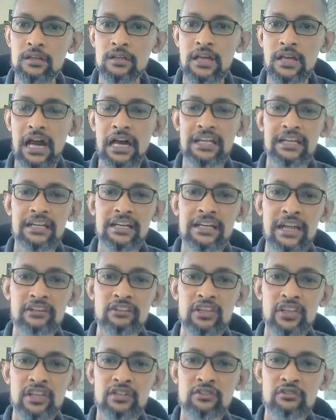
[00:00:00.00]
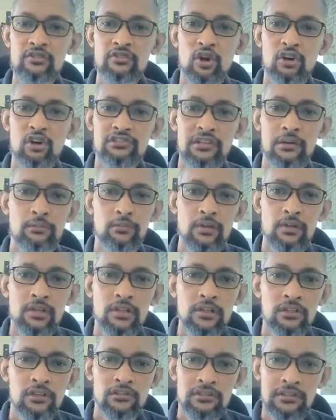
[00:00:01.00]
I didn't actually draw some
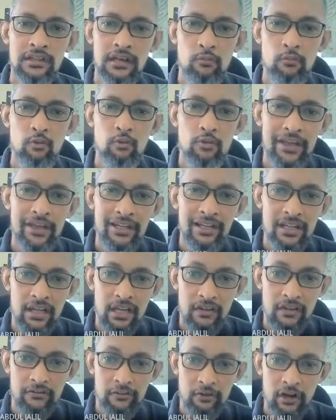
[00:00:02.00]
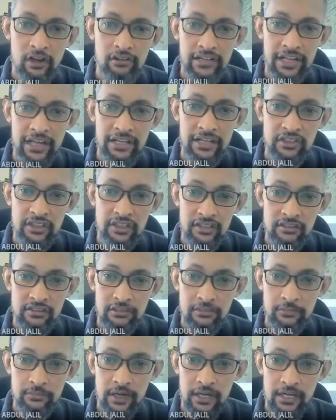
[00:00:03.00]
weird kind of cross etchings,
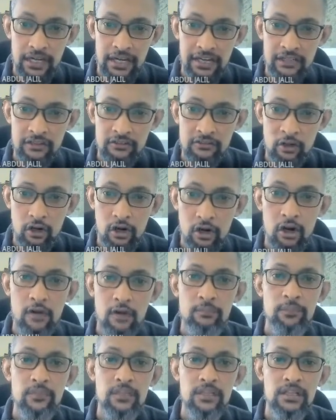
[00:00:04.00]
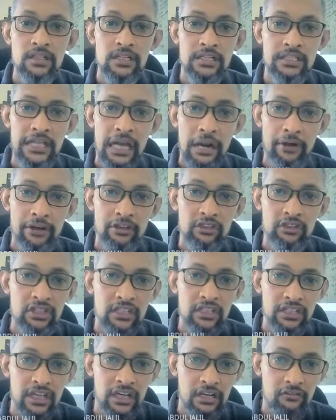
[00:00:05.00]
but I draw a directional
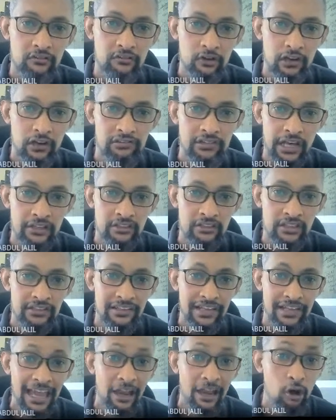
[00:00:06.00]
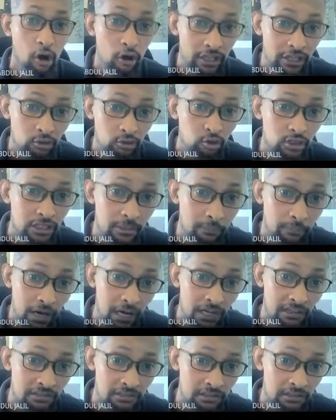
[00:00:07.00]
kind of cross etching according to the
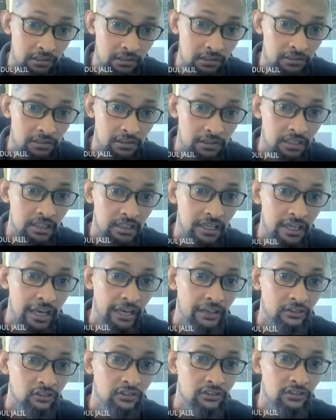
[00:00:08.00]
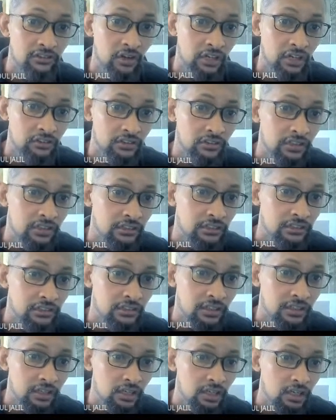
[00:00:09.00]
muscles and structures,
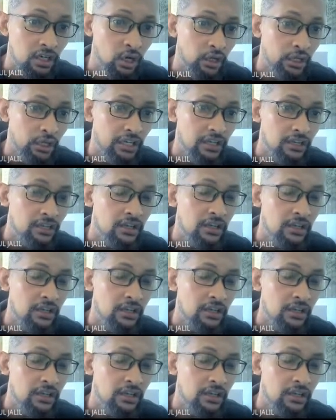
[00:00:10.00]
okay,